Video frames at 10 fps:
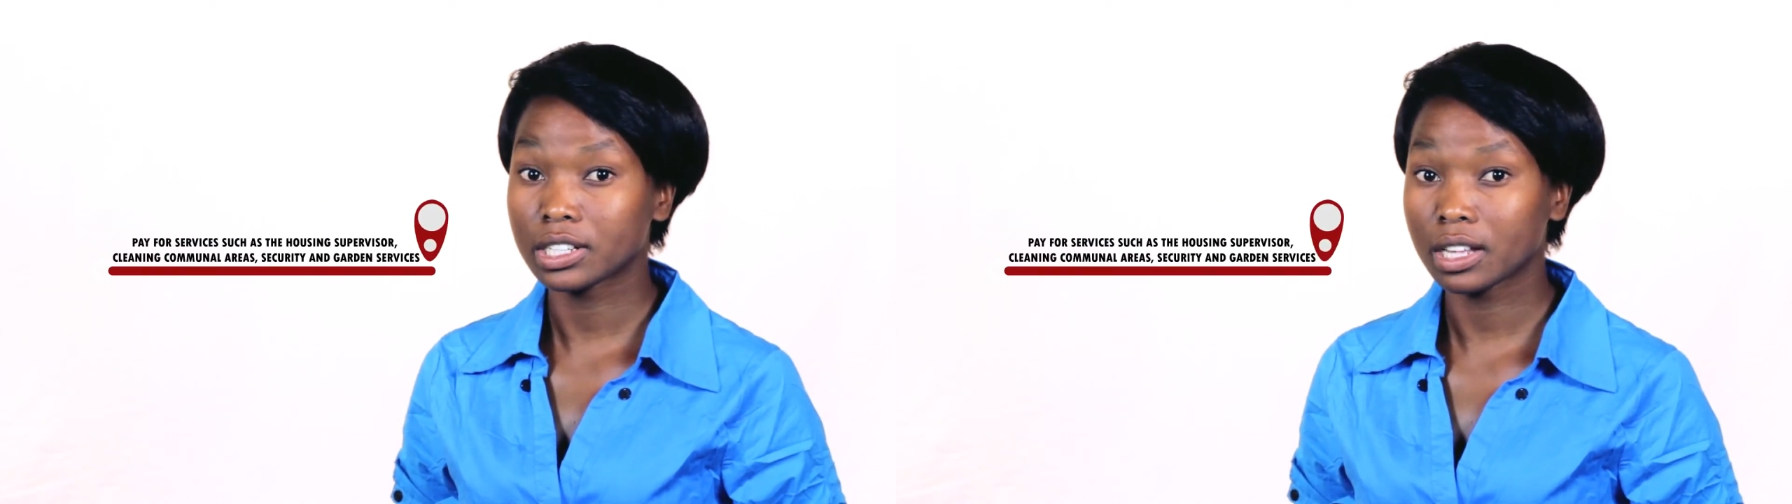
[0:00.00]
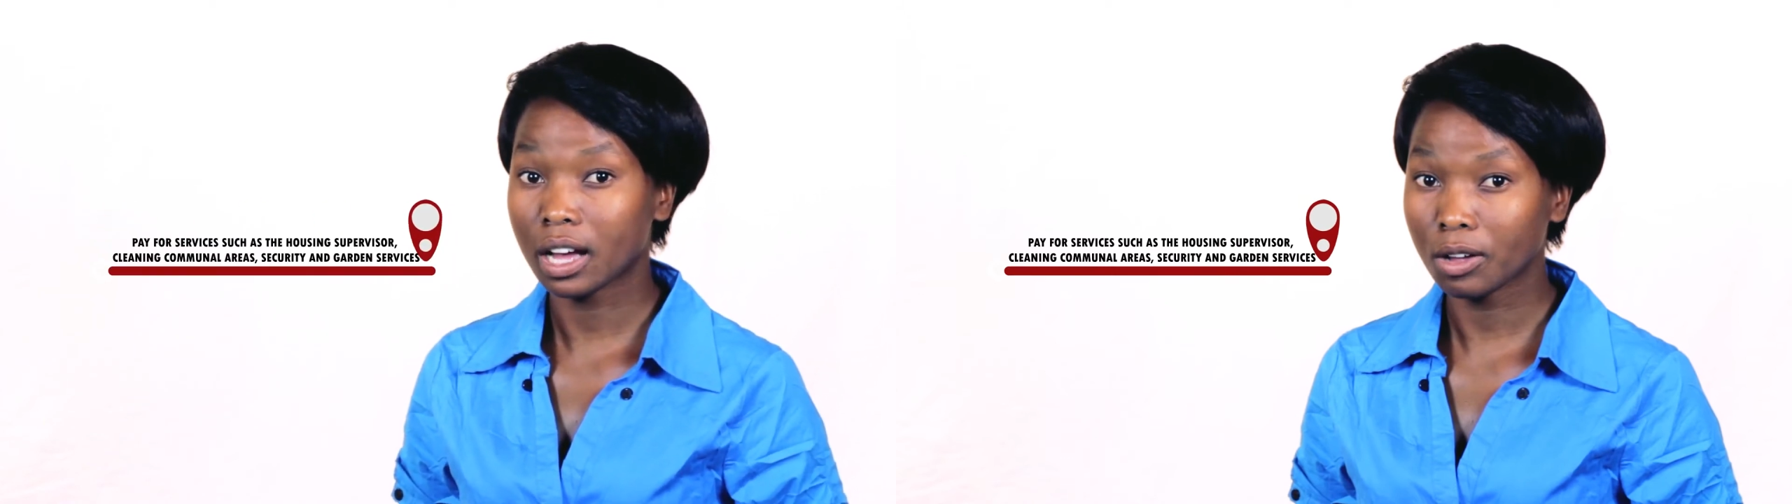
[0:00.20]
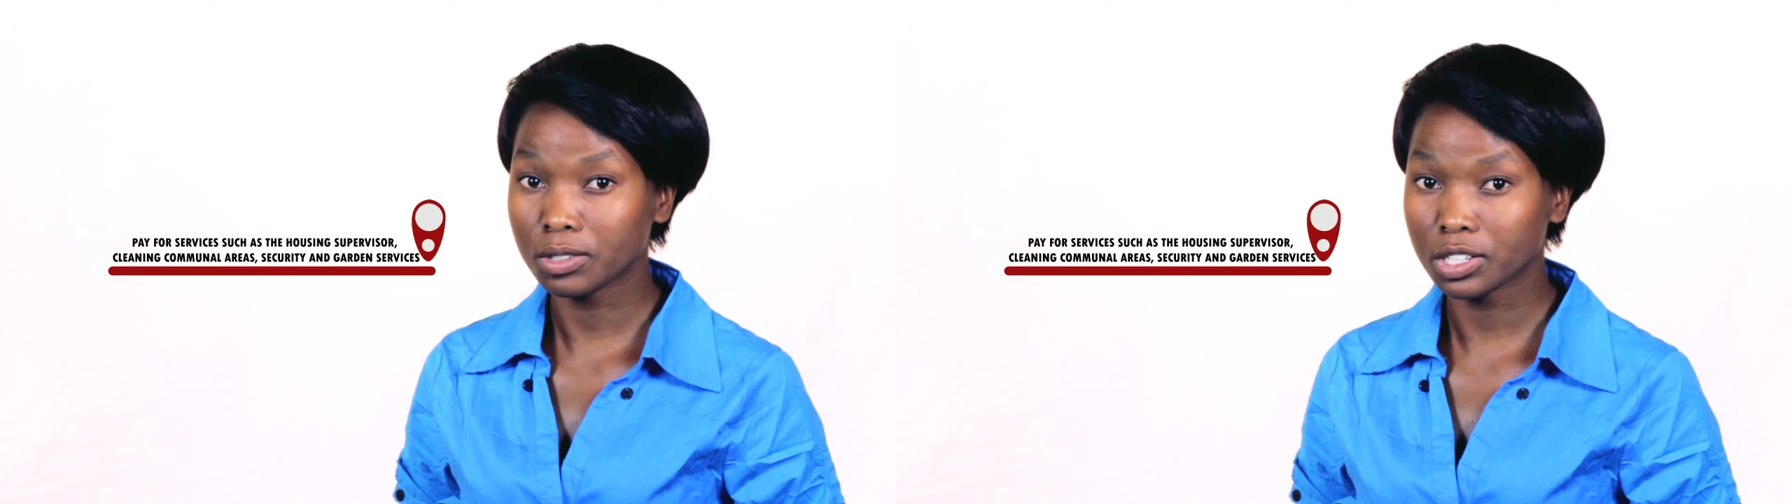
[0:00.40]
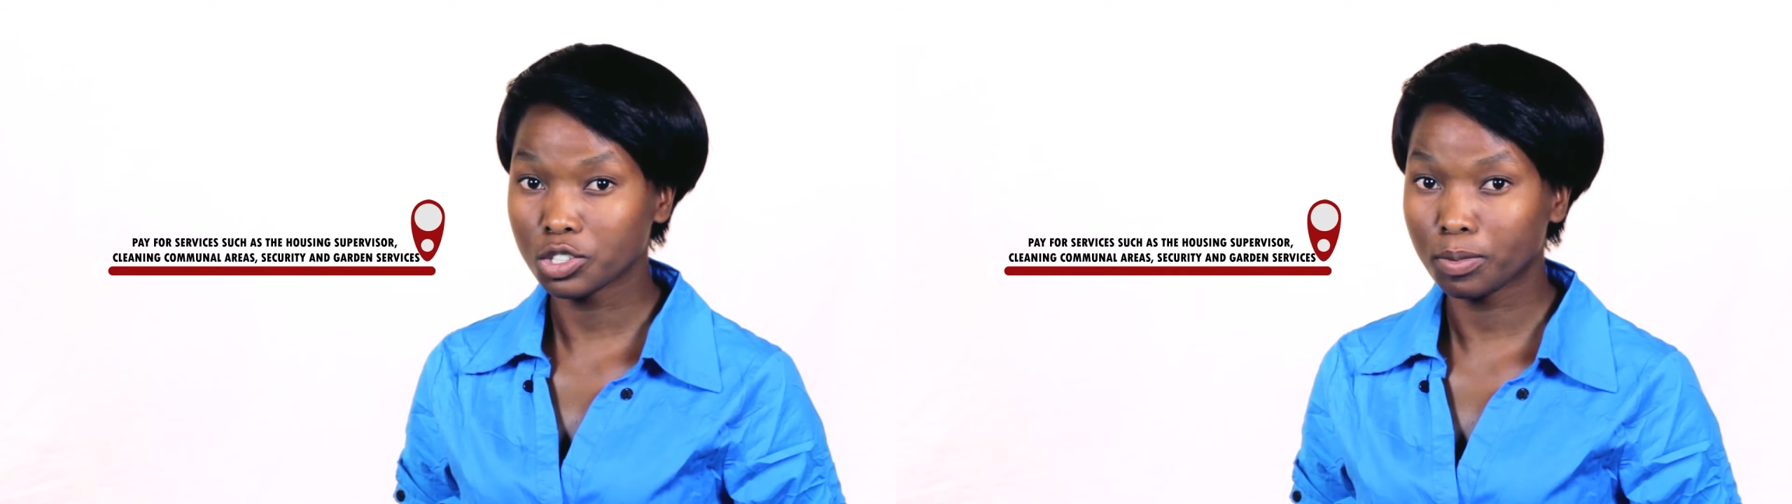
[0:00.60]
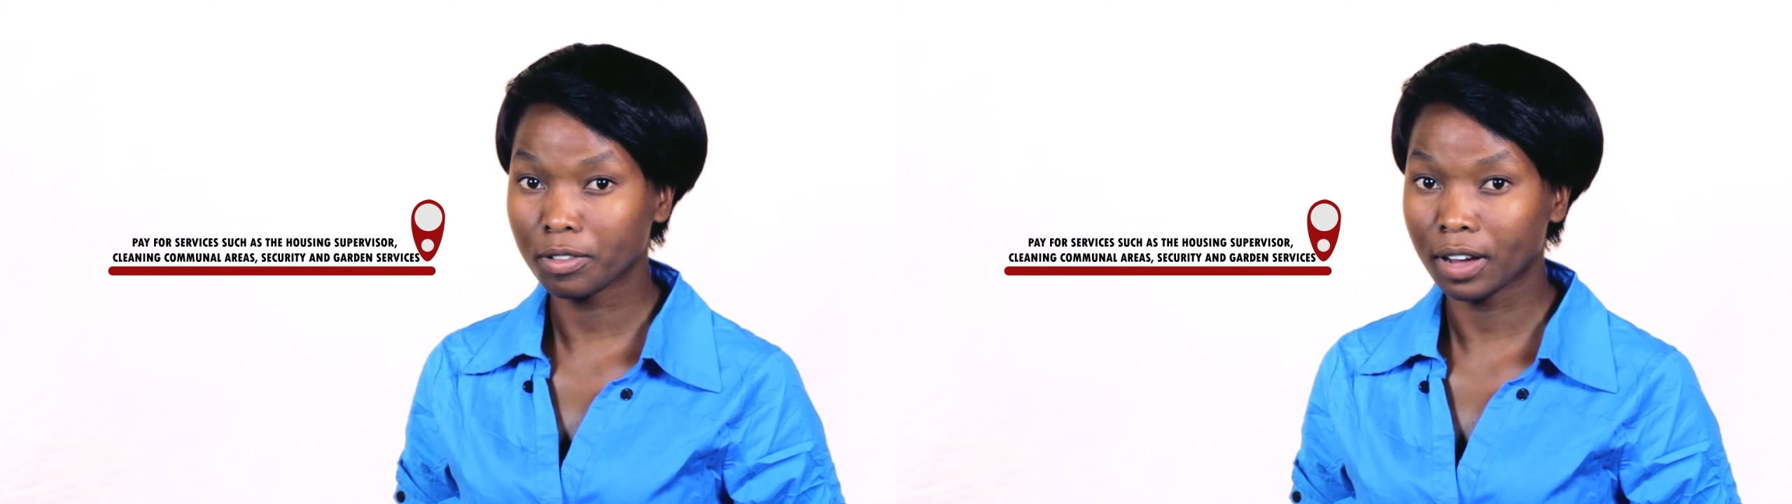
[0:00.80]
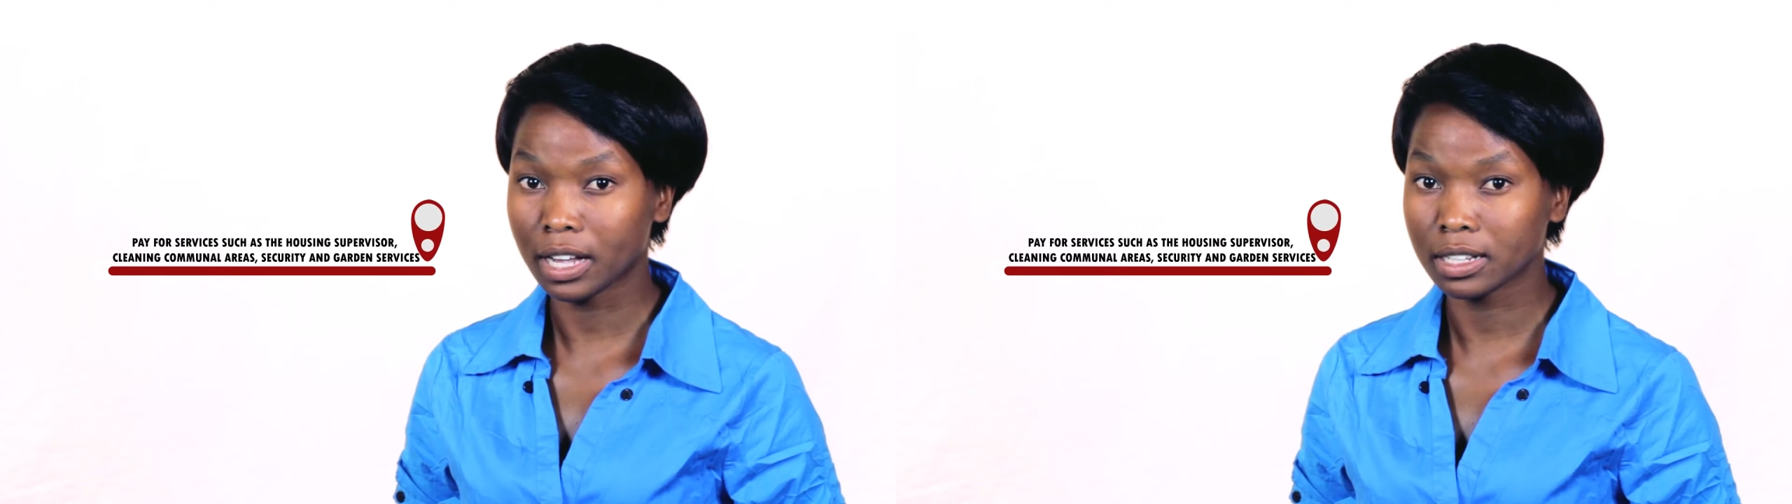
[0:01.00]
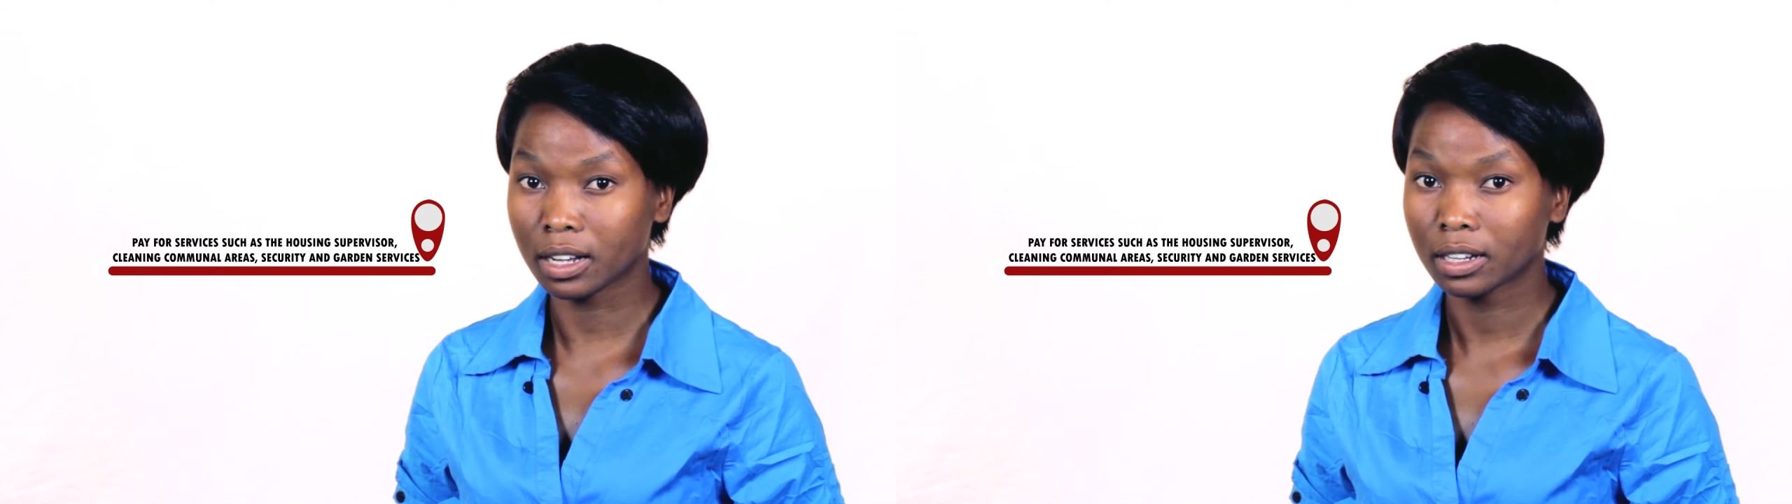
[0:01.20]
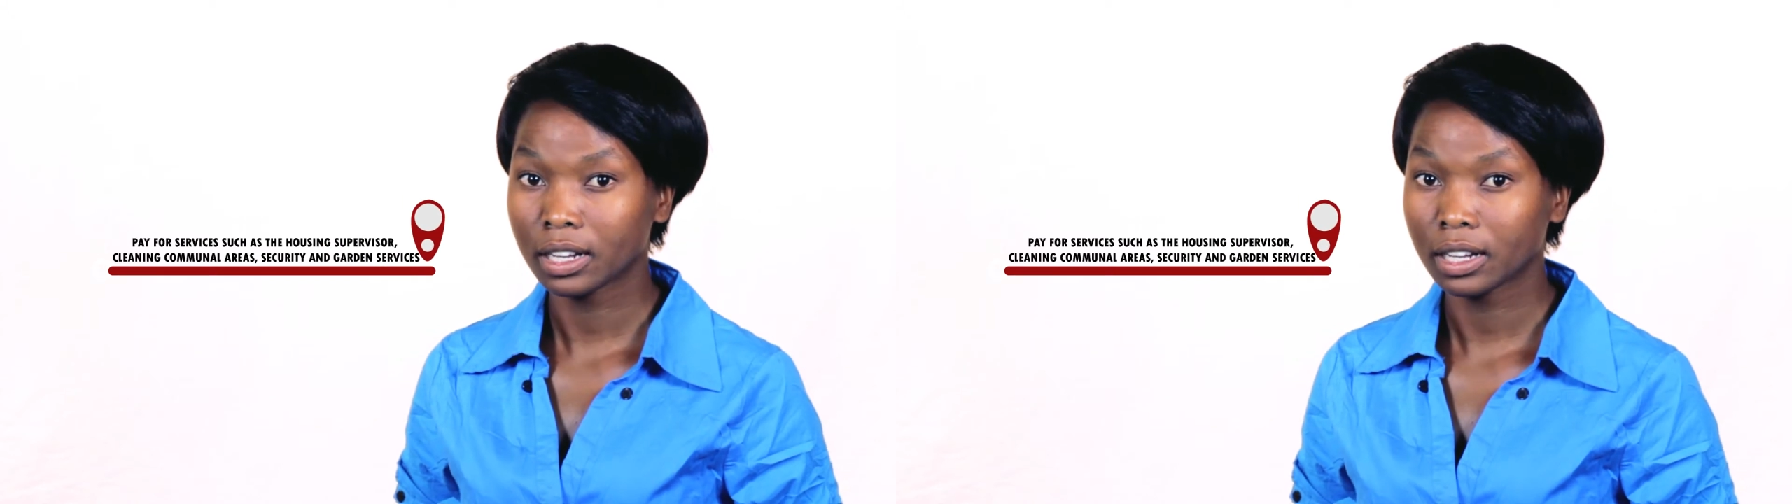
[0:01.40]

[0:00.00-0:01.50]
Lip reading: the housing supervisor,